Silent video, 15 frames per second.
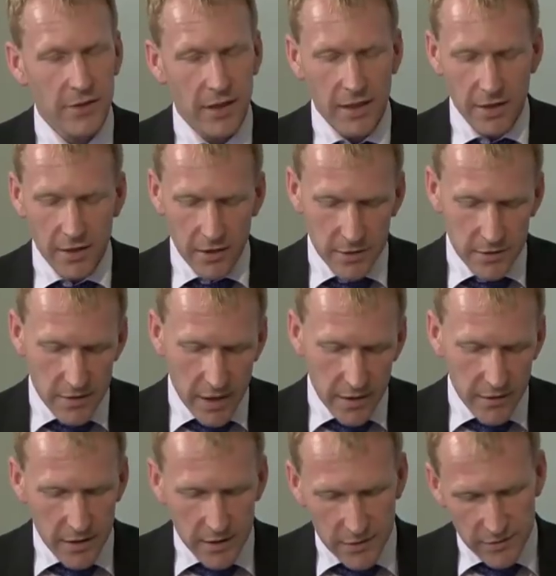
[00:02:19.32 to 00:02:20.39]
Okay, and I
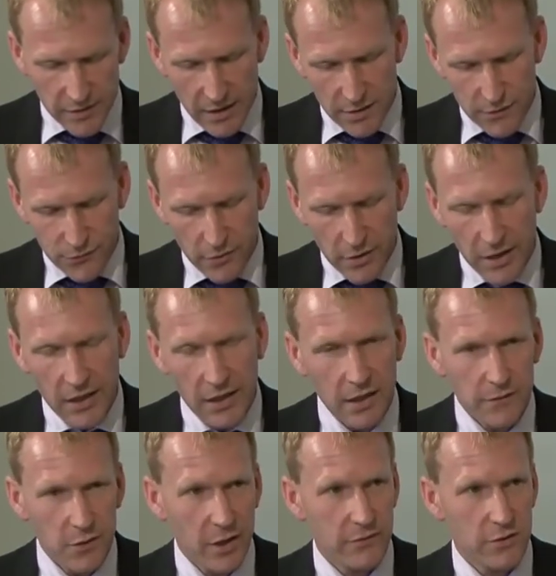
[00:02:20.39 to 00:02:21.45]
understand that it's free
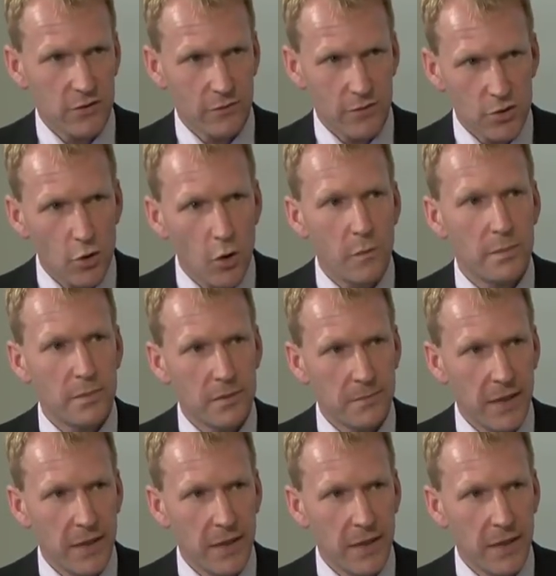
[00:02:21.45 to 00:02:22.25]
if you have a sort of top